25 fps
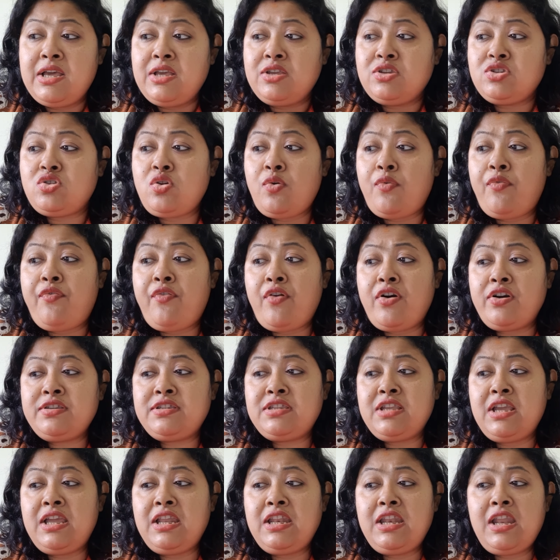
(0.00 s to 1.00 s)
So
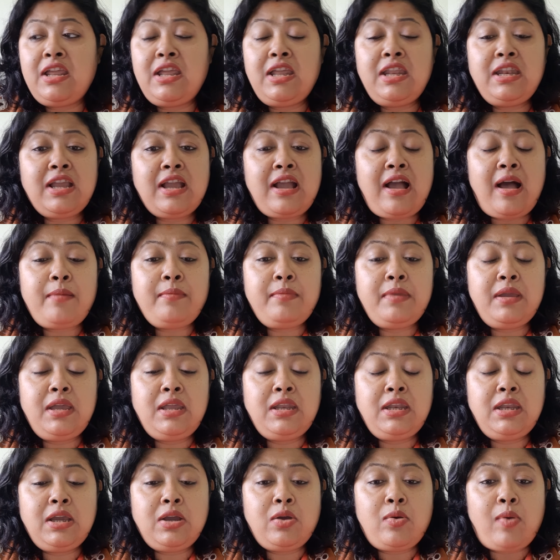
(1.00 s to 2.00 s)
first, in income
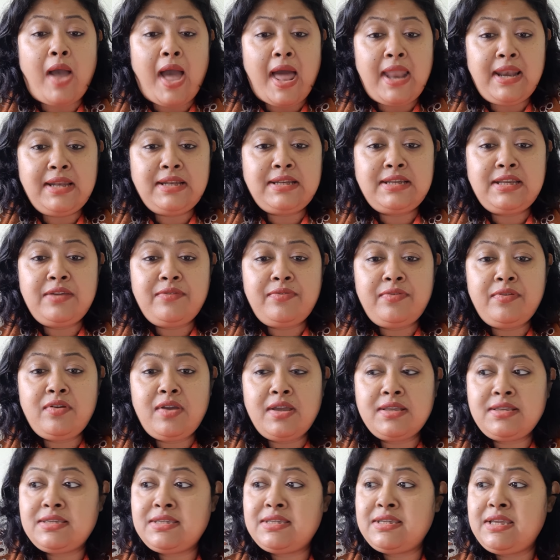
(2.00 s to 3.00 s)
inequality, if you
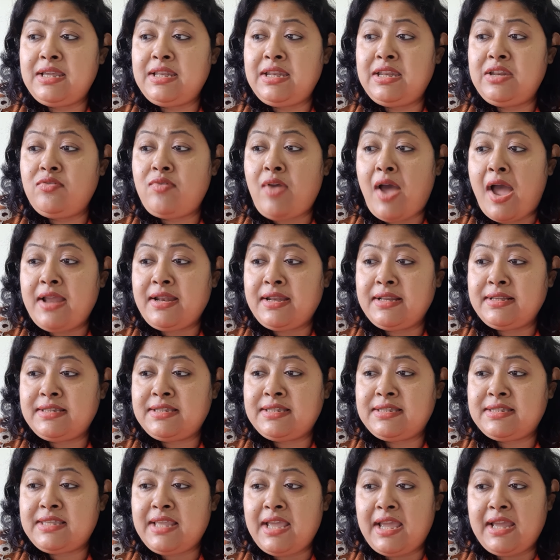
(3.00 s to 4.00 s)
can see in United
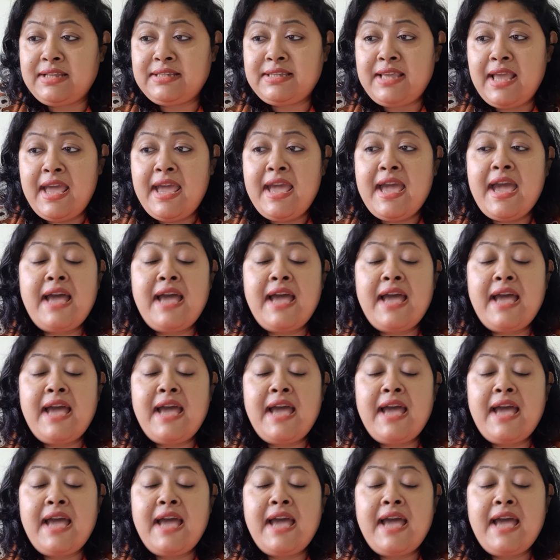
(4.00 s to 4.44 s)
States,